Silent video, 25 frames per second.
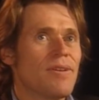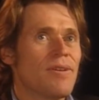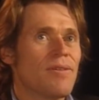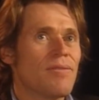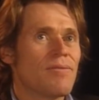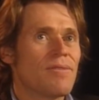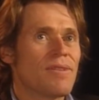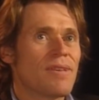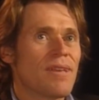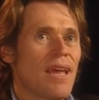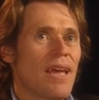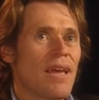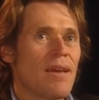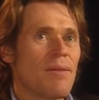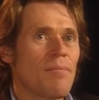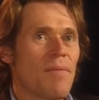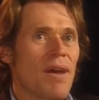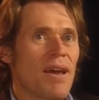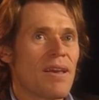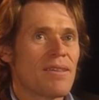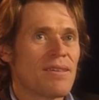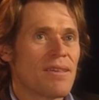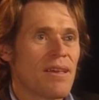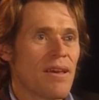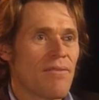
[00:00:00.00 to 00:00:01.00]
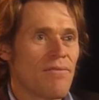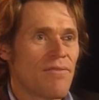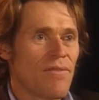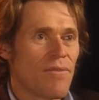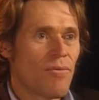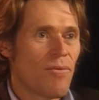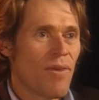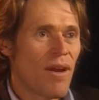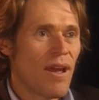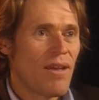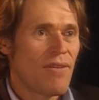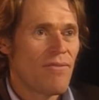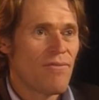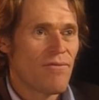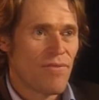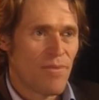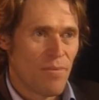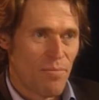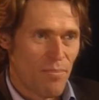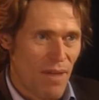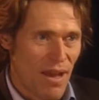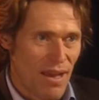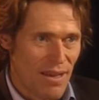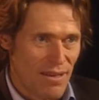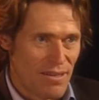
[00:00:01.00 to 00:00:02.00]
you know, take myself away
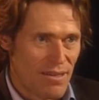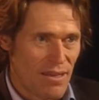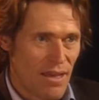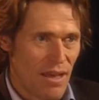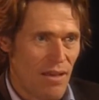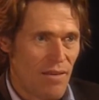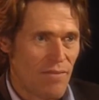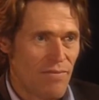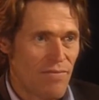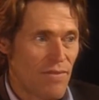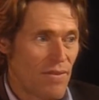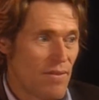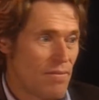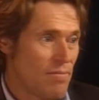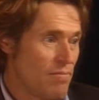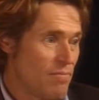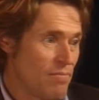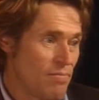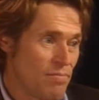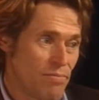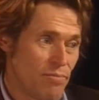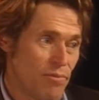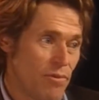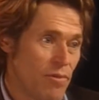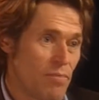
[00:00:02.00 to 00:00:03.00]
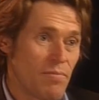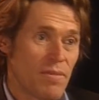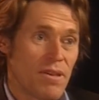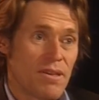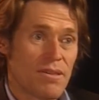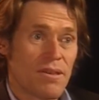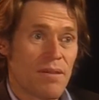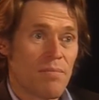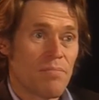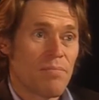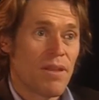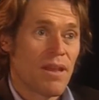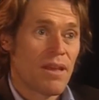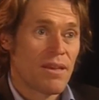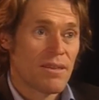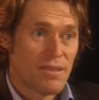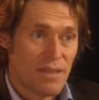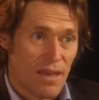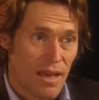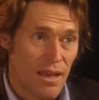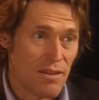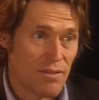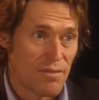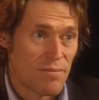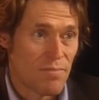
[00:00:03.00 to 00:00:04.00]
from myself and put me
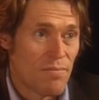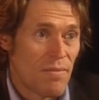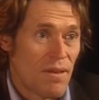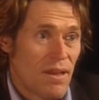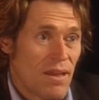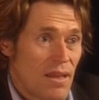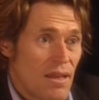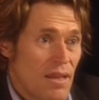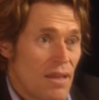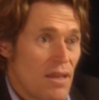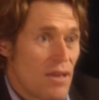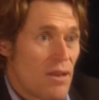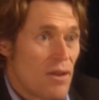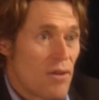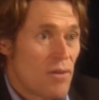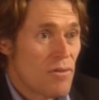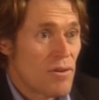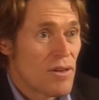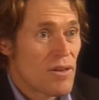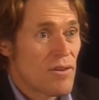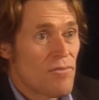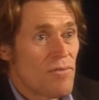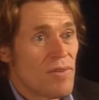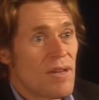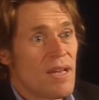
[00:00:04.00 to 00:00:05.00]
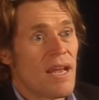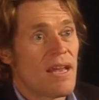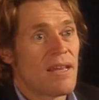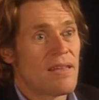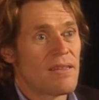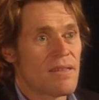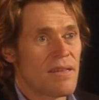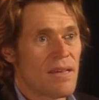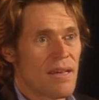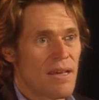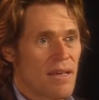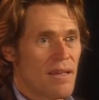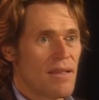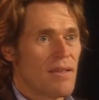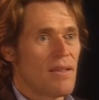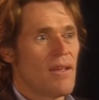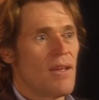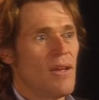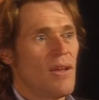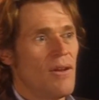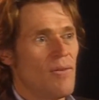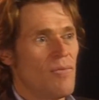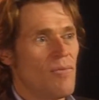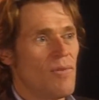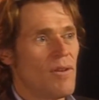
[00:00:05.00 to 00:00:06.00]
someplace else. You know, creates a,
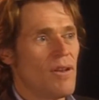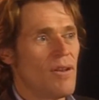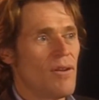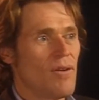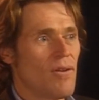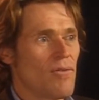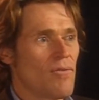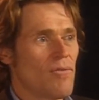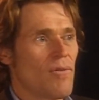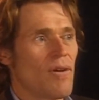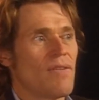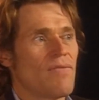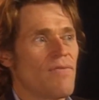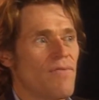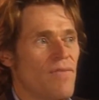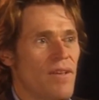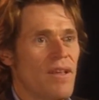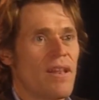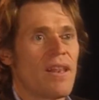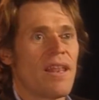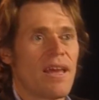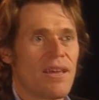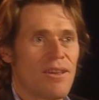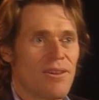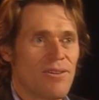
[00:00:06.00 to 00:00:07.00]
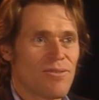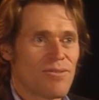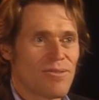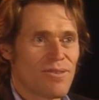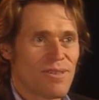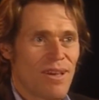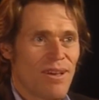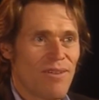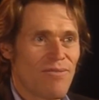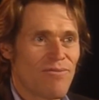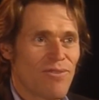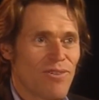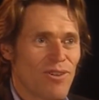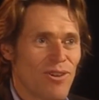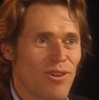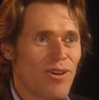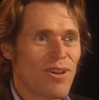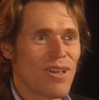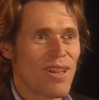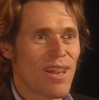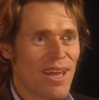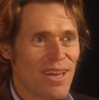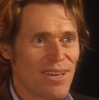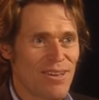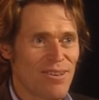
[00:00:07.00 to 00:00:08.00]
when you don't quite feel like yourself or
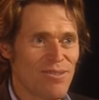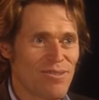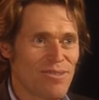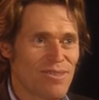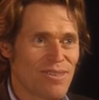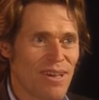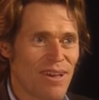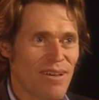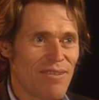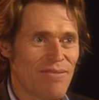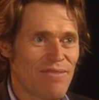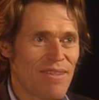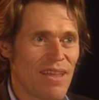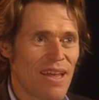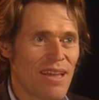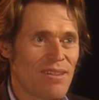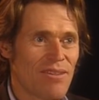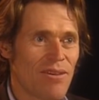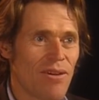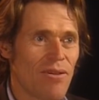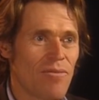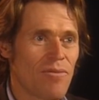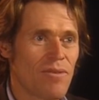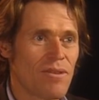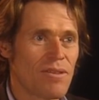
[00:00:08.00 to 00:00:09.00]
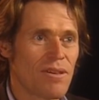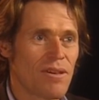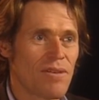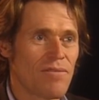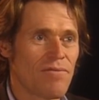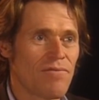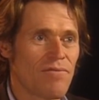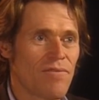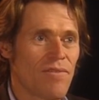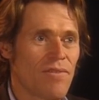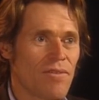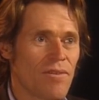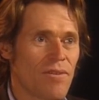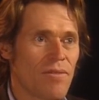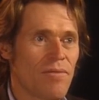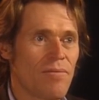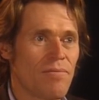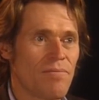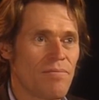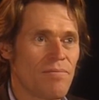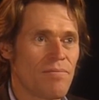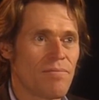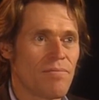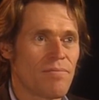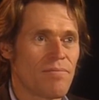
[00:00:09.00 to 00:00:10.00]
look like yourself, that's always a
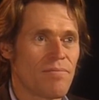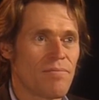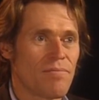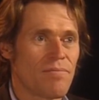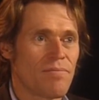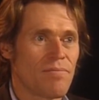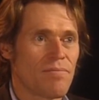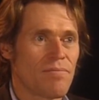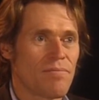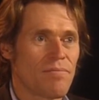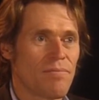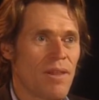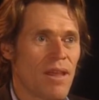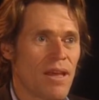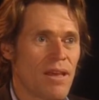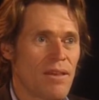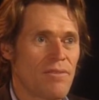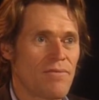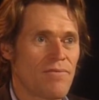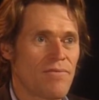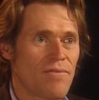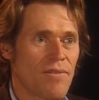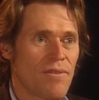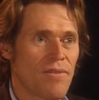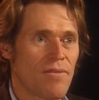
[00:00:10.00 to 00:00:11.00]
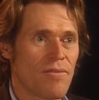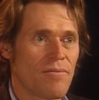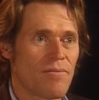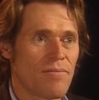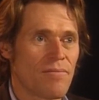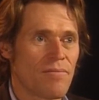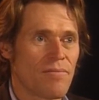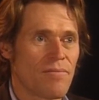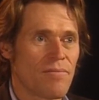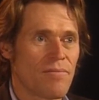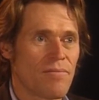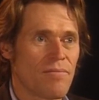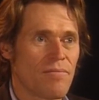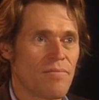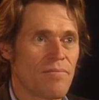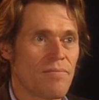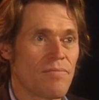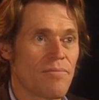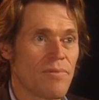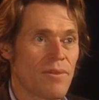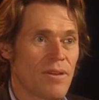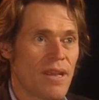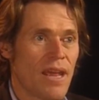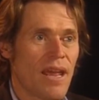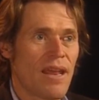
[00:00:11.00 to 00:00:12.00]
fertile place for
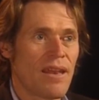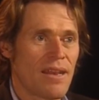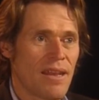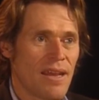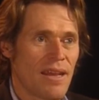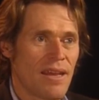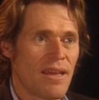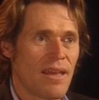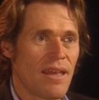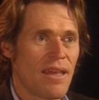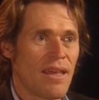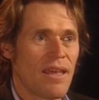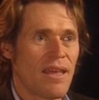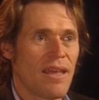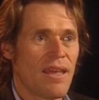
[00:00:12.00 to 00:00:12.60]
pretending.